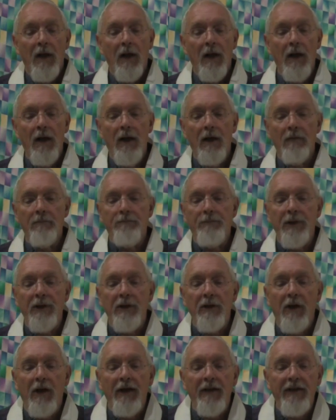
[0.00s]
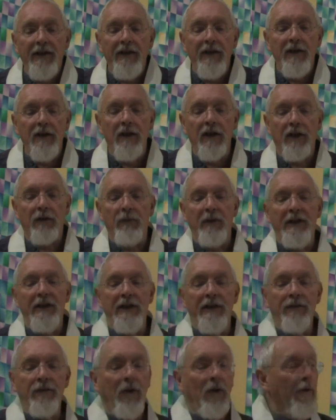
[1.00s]
But like the earth we
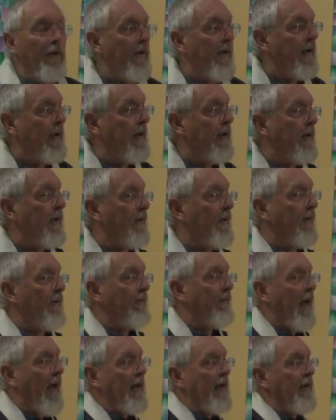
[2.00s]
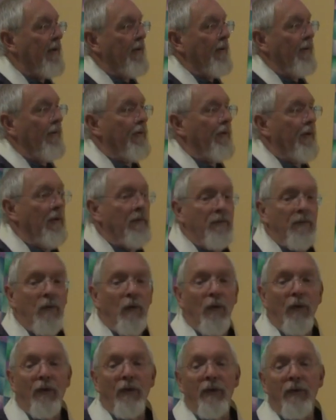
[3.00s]
live on, the hills and valleys and so
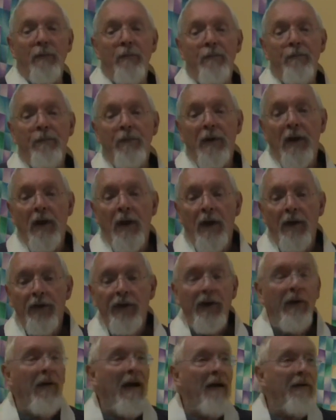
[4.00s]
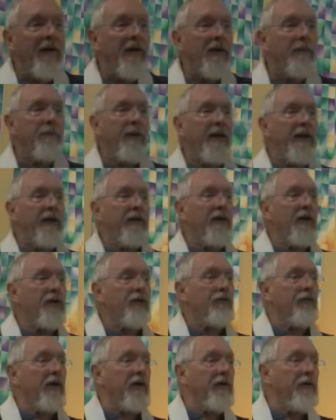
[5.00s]
forth. So out in the Peak
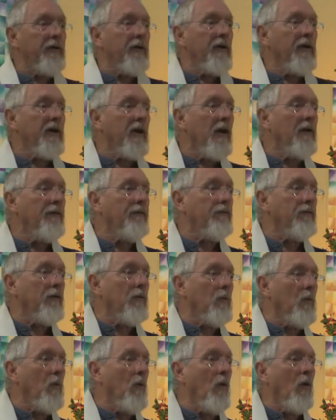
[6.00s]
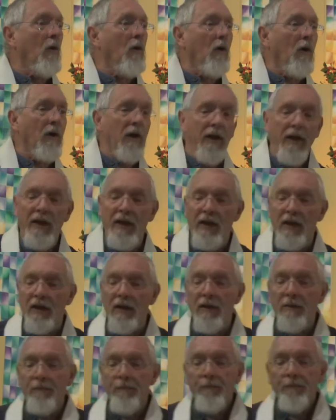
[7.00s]
District, you can go for a walk on a
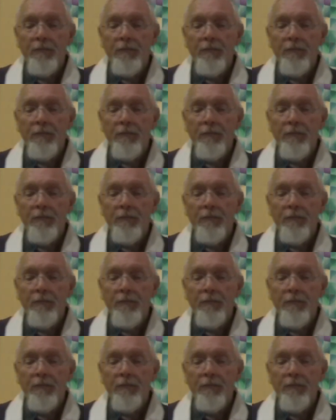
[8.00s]
hill,